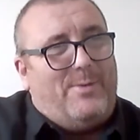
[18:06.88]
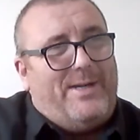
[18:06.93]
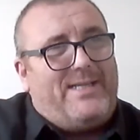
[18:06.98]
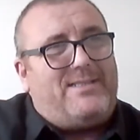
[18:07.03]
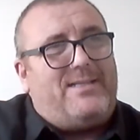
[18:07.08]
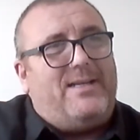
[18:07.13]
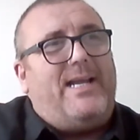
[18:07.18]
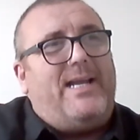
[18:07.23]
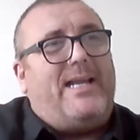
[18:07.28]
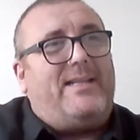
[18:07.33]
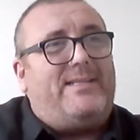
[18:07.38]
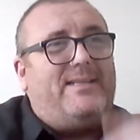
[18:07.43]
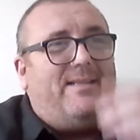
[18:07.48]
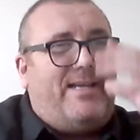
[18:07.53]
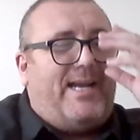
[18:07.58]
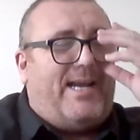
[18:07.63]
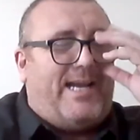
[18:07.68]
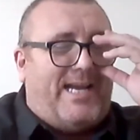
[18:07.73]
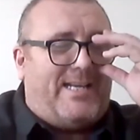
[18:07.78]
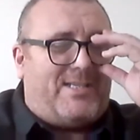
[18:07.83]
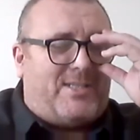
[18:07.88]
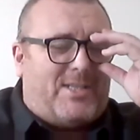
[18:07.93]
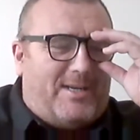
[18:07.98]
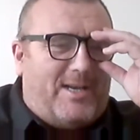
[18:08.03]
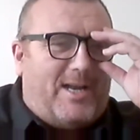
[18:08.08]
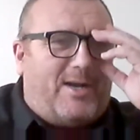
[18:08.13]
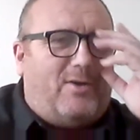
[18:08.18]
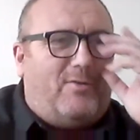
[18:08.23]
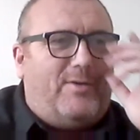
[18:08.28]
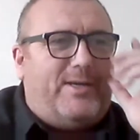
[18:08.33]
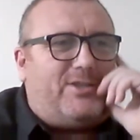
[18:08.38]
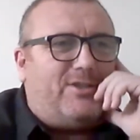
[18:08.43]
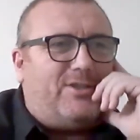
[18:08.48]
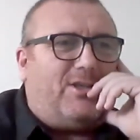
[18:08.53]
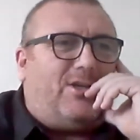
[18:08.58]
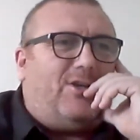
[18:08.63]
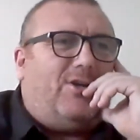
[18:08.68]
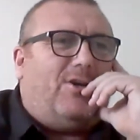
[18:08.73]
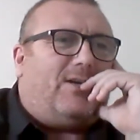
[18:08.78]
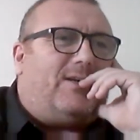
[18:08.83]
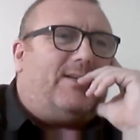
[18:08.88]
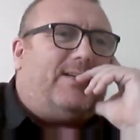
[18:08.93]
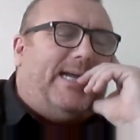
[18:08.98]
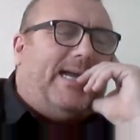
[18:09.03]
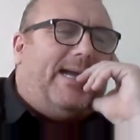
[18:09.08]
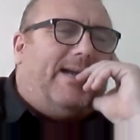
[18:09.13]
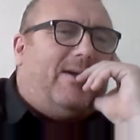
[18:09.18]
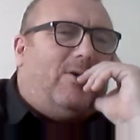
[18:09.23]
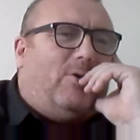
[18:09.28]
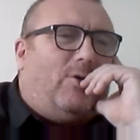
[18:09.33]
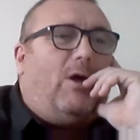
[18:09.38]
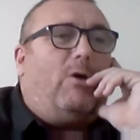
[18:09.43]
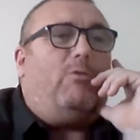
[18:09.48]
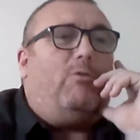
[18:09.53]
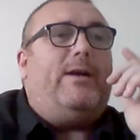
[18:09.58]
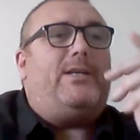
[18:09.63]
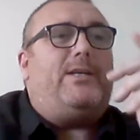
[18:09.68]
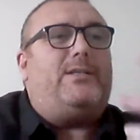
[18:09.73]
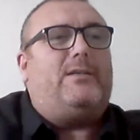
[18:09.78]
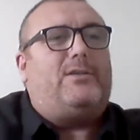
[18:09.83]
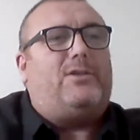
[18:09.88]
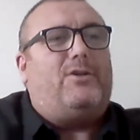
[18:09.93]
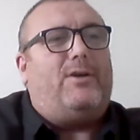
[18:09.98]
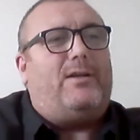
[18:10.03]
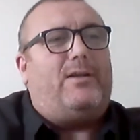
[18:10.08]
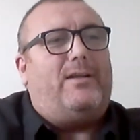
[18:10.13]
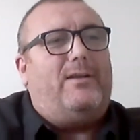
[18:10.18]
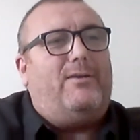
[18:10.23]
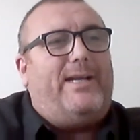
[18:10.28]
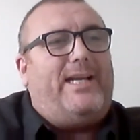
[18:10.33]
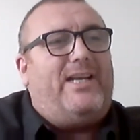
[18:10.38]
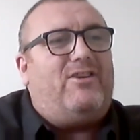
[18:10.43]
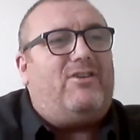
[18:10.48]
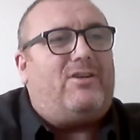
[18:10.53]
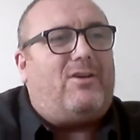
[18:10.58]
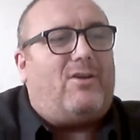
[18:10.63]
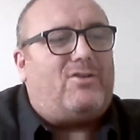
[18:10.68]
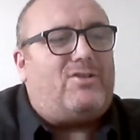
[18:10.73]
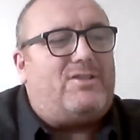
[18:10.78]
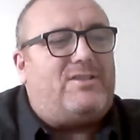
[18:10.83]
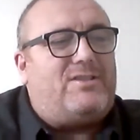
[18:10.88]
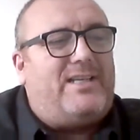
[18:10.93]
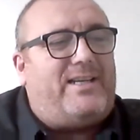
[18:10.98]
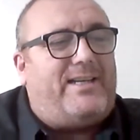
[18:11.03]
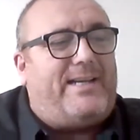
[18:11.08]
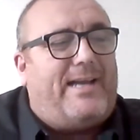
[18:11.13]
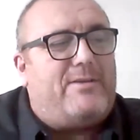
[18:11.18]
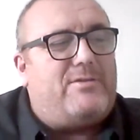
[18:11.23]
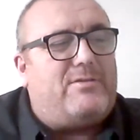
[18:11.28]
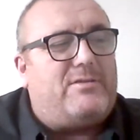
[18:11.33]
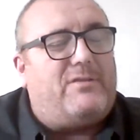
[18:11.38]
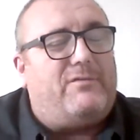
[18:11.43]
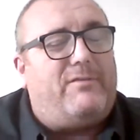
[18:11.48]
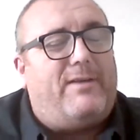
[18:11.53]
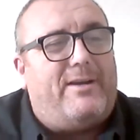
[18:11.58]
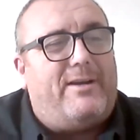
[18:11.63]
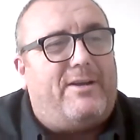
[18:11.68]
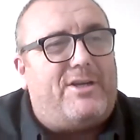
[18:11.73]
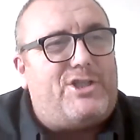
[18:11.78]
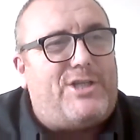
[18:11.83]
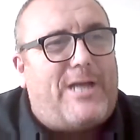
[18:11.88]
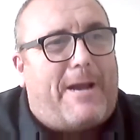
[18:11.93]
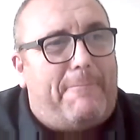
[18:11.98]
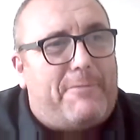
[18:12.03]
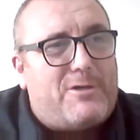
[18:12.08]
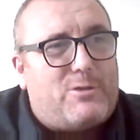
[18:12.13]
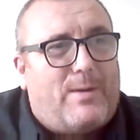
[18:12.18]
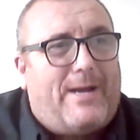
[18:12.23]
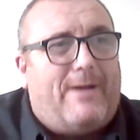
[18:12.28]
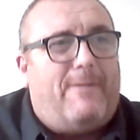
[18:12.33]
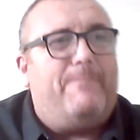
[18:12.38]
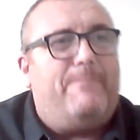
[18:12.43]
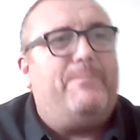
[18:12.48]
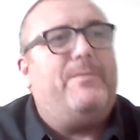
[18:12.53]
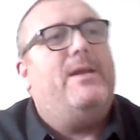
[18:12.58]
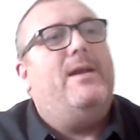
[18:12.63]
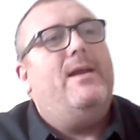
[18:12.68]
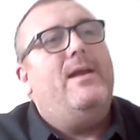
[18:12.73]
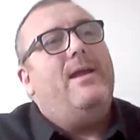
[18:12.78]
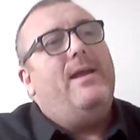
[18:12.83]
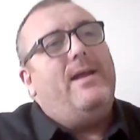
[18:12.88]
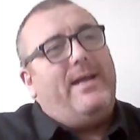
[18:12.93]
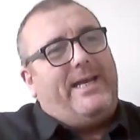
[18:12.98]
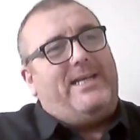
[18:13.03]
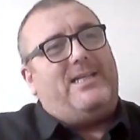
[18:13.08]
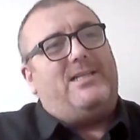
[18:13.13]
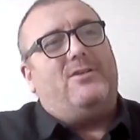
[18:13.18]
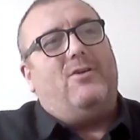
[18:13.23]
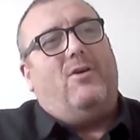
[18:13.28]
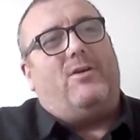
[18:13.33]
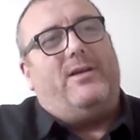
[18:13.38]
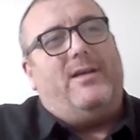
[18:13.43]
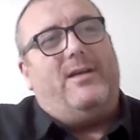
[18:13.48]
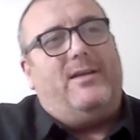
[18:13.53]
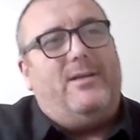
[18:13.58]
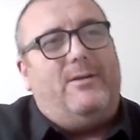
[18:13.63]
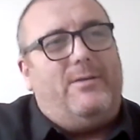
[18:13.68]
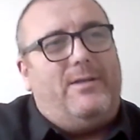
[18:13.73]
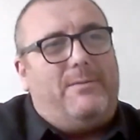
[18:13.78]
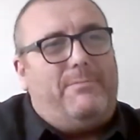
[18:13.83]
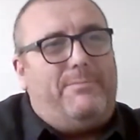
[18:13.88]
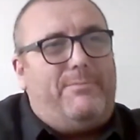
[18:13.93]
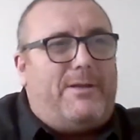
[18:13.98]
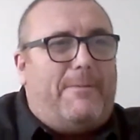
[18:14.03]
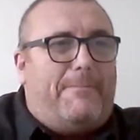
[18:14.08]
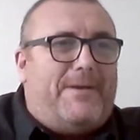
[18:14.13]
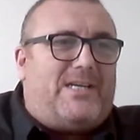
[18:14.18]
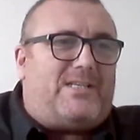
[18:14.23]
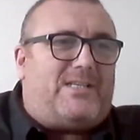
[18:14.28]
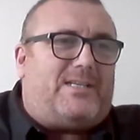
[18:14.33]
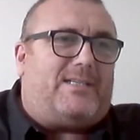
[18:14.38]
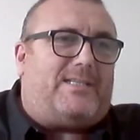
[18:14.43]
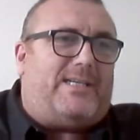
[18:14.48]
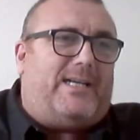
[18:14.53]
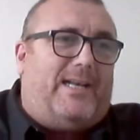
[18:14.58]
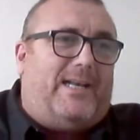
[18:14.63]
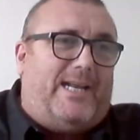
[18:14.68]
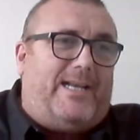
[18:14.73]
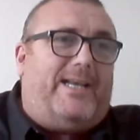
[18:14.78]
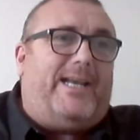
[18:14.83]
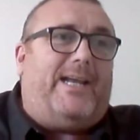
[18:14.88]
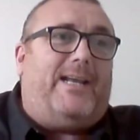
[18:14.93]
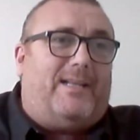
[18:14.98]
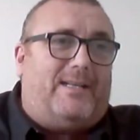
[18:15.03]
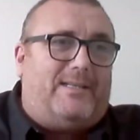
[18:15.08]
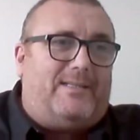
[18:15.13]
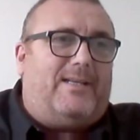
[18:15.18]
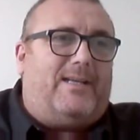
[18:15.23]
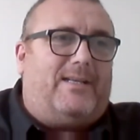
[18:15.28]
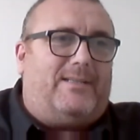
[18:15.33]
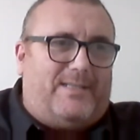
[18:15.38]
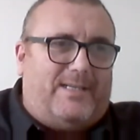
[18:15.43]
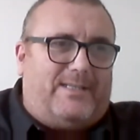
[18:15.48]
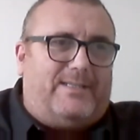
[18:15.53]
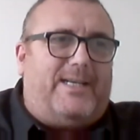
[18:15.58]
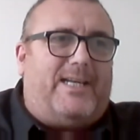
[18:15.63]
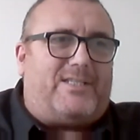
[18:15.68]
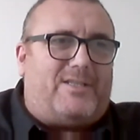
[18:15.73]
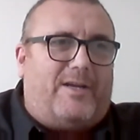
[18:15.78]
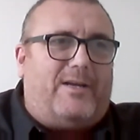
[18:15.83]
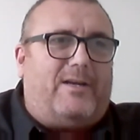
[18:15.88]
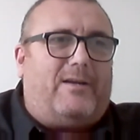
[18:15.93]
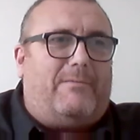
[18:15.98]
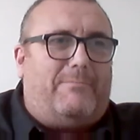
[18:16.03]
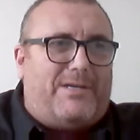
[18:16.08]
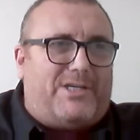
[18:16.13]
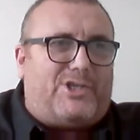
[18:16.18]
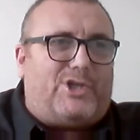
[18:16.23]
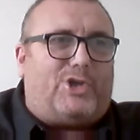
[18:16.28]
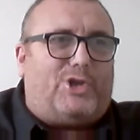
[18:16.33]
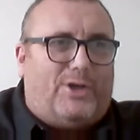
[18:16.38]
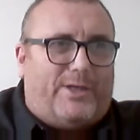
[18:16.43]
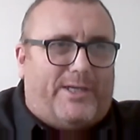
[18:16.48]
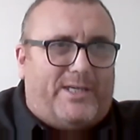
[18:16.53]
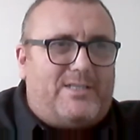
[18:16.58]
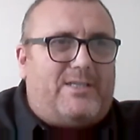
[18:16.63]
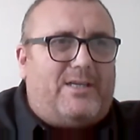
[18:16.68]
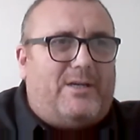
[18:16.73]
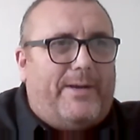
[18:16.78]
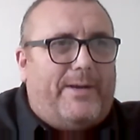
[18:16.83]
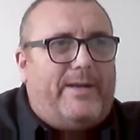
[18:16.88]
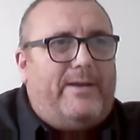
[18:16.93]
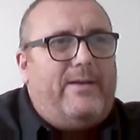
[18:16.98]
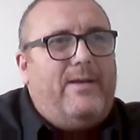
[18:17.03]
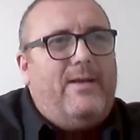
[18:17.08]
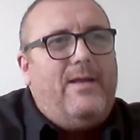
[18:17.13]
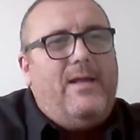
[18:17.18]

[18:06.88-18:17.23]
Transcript: it's another Richard Cook. Yeah, although Richard Cook, the leader of Gloucester City Council, is a very nice chap as well. He's not going to do the business in Lydney that this other Mr. Cook is doing.